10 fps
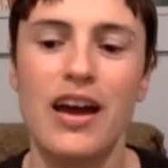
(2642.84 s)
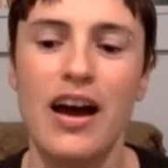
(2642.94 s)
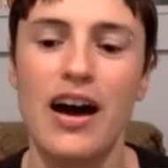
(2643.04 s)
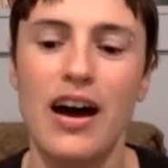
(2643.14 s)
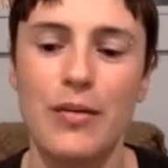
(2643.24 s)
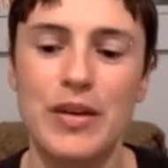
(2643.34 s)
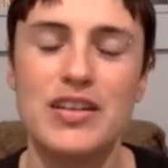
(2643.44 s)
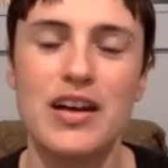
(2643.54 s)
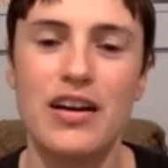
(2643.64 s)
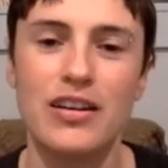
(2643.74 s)

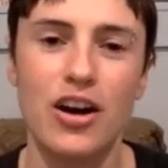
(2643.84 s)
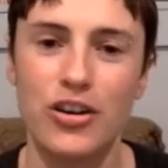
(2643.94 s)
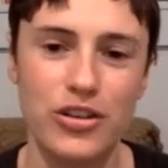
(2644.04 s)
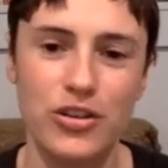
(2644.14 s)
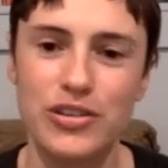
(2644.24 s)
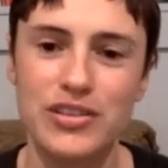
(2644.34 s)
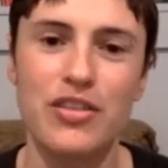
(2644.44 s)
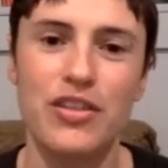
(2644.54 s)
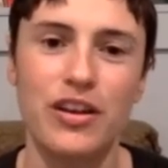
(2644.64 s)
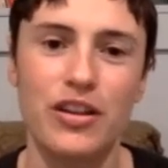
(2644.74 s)
entire articles. I
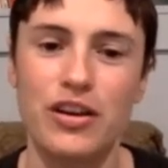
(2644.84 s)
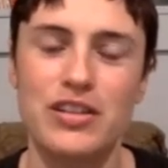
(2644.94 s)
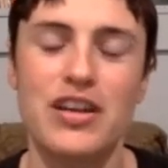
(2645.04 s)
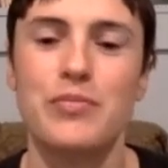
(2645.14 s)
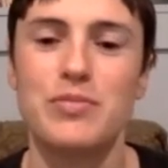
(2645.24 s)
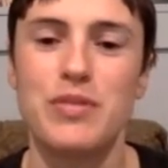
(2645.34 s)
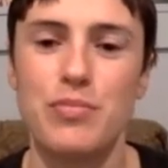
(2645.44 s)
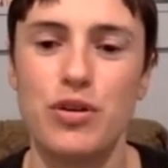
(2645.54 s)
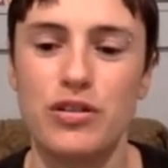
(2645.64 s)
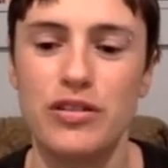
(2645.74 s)
think a lot of times
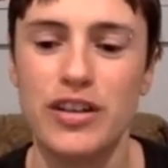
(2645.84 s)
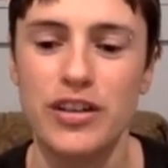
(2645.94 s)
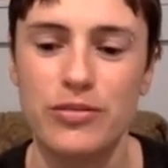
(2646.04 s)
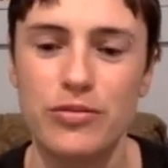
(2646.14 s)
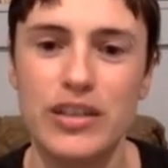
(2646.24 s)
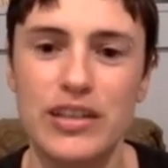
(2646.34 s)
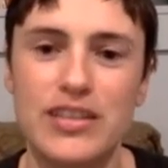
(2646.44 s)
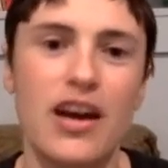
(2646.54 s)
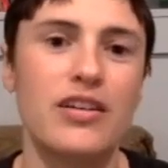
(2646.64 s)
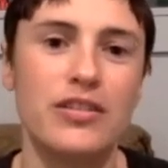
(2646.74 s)
people read
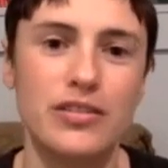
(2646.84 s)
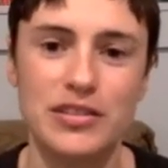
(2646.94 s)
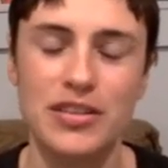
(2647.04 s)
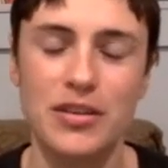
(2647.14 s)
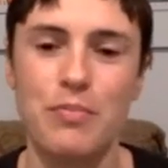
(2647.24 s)
titles,